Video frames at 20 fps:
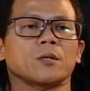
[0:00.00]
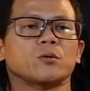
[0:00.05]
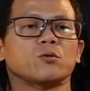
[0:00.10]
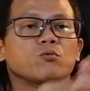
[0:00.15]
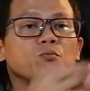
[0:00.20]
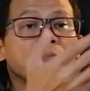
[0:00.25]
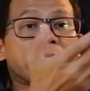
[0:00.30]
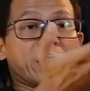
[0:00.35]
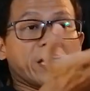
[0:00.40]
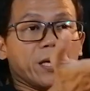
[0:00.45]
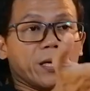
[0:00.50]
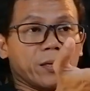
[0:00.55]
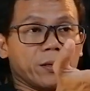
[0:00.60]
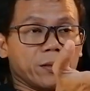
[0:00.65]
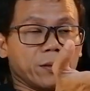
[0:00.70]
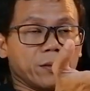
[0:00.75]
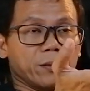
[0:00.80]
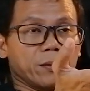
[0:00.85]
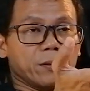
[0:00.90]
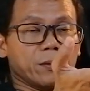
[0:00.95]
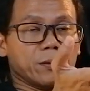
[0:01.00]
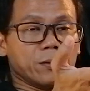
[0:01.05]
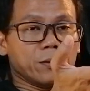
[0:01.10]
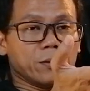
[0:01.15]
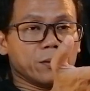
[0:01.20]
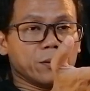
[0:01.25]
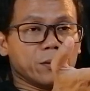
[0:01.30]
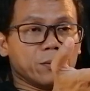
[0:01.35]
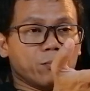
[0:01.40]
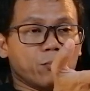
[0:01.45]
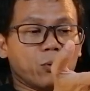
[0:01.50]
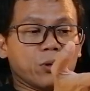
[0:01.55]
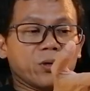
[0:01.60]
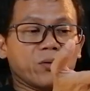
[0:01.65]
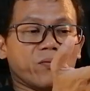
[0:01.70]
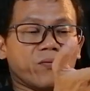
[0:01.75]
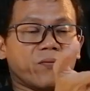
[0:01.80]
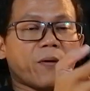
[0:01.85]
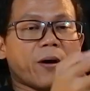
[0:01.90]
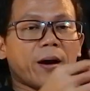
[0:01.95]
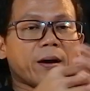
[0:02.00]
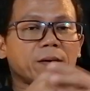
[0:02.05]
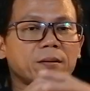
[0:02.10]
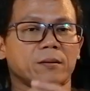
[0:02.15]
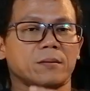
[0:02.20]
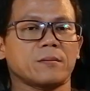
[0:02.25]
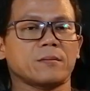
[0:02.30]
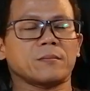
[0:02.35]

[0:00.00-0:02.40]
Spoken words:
you may modify